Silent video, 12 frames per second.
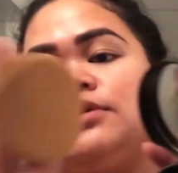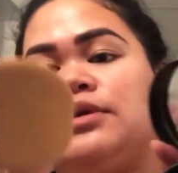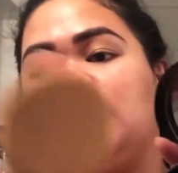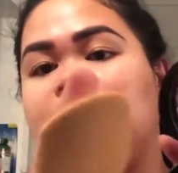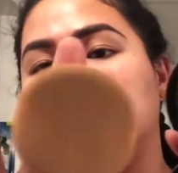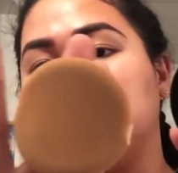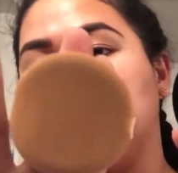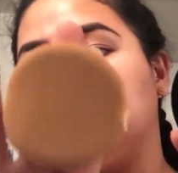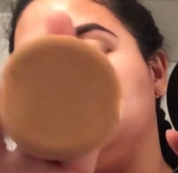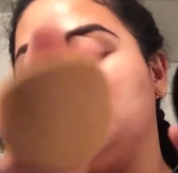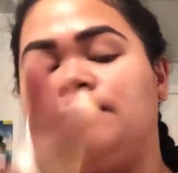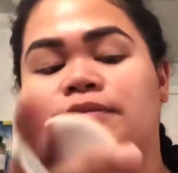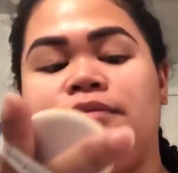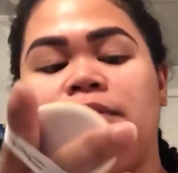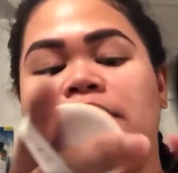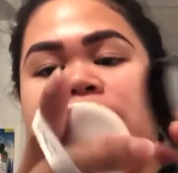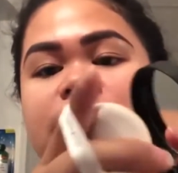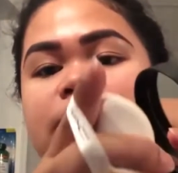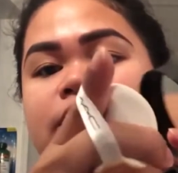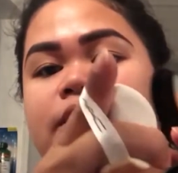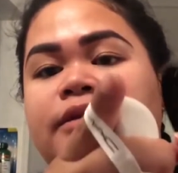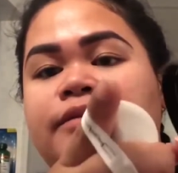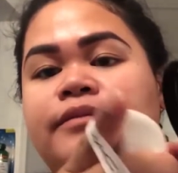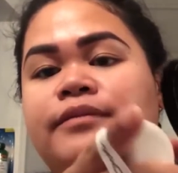So it has like this
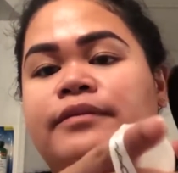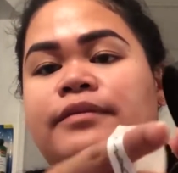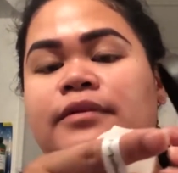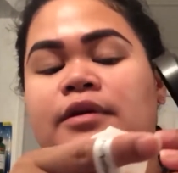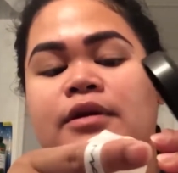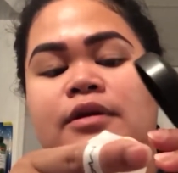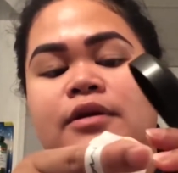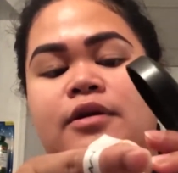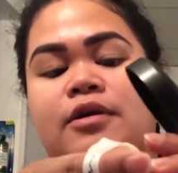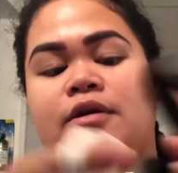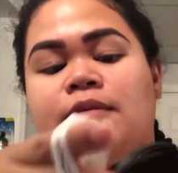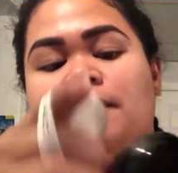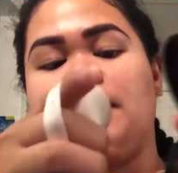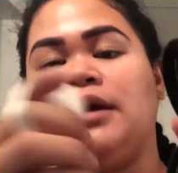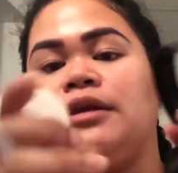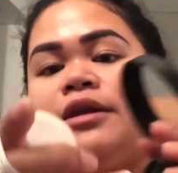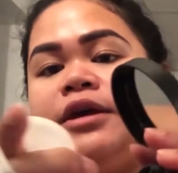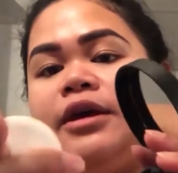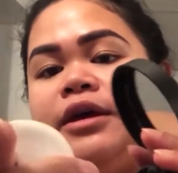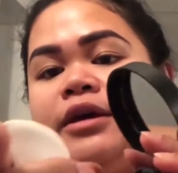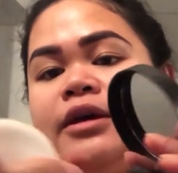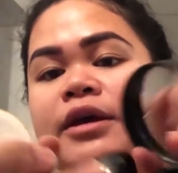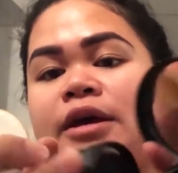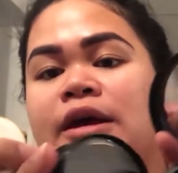mini compact
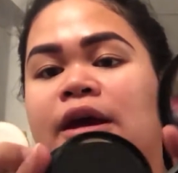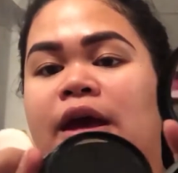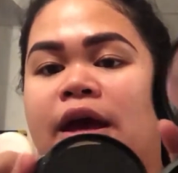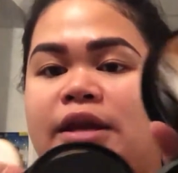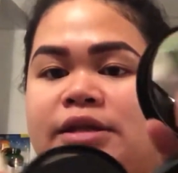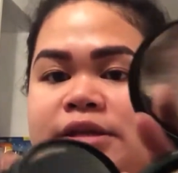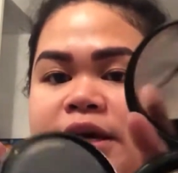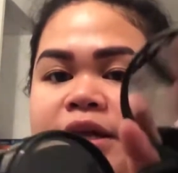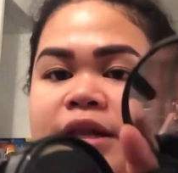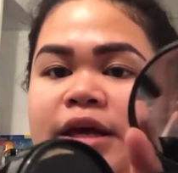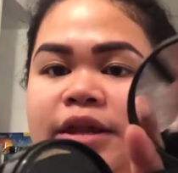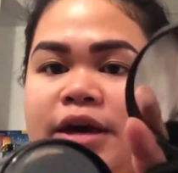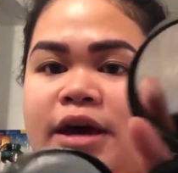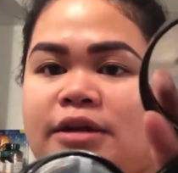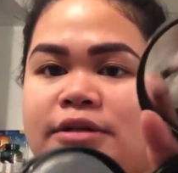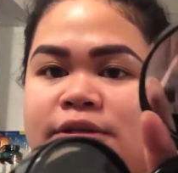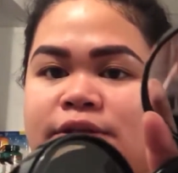thing, and it's kind of like that.